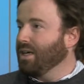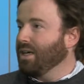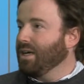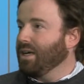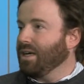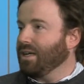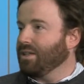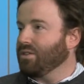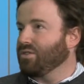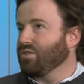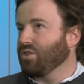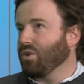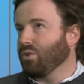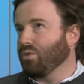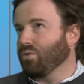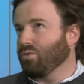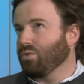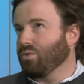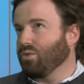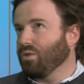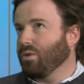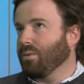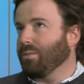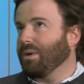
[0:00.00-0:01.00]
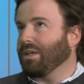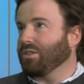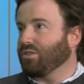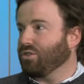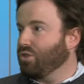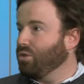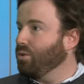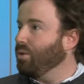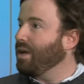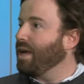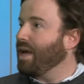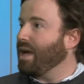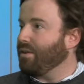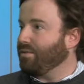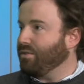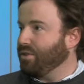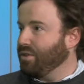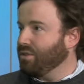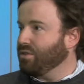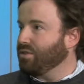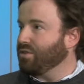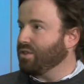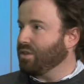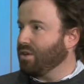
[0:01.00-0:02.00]
And so about 2.5
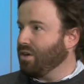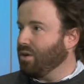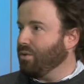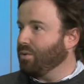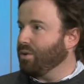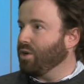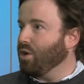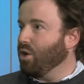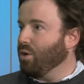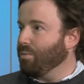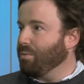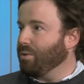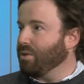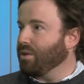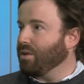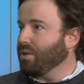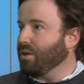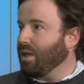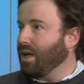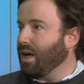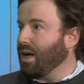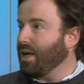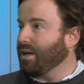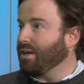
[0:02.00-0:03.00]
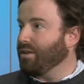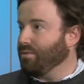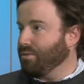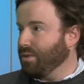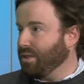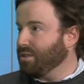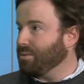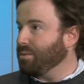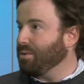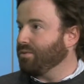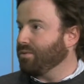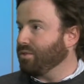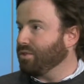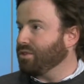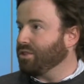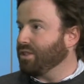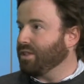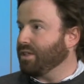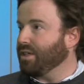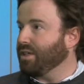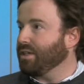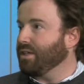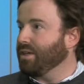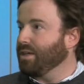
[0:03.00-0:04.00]
years ago, we opened a lot in Richmond,
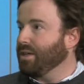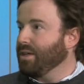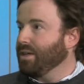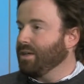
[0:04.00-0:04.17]
Virginia,